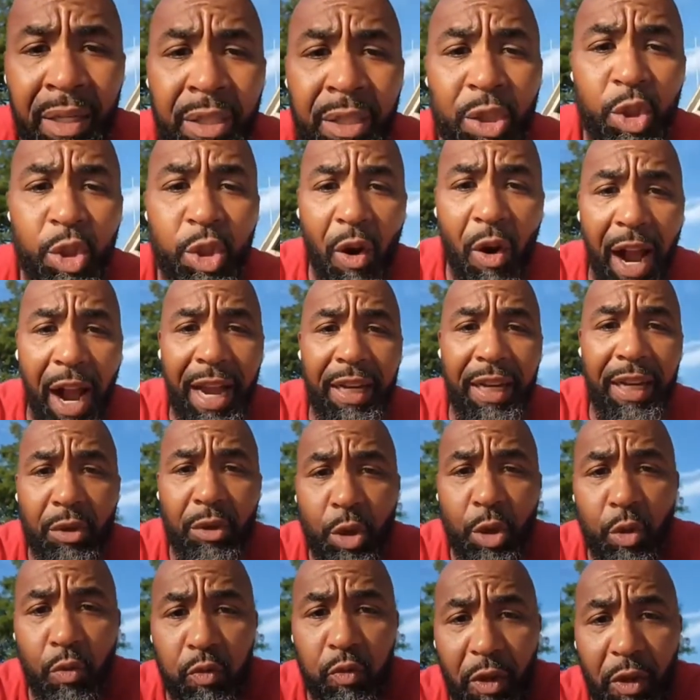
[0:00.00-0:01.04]
trying
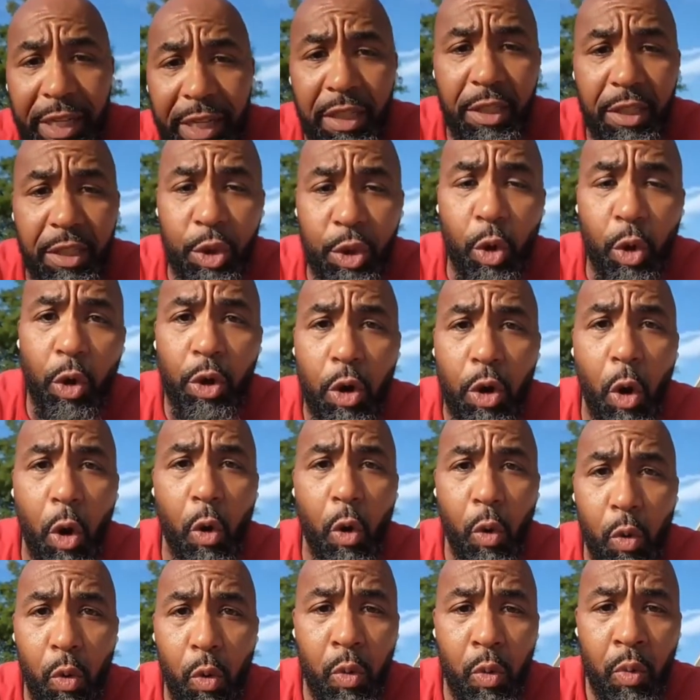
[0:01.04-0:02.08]
to reach your
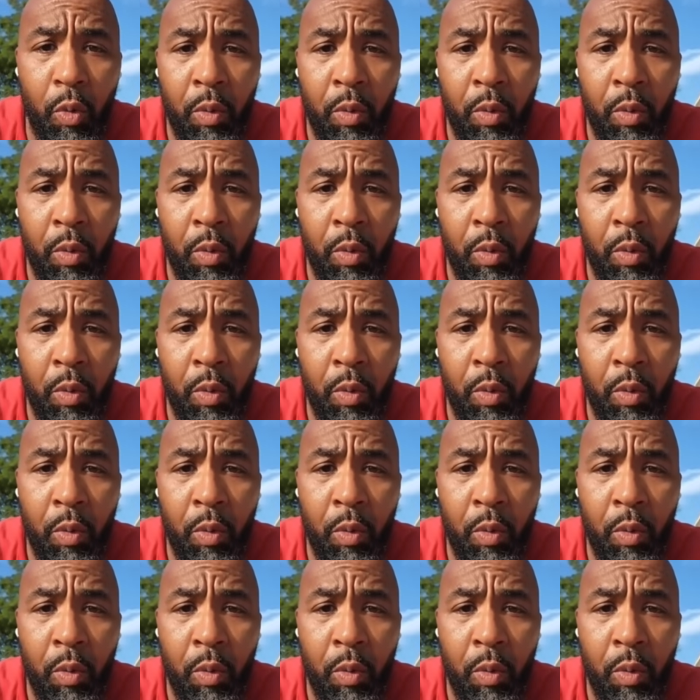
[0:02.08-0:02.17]
goal.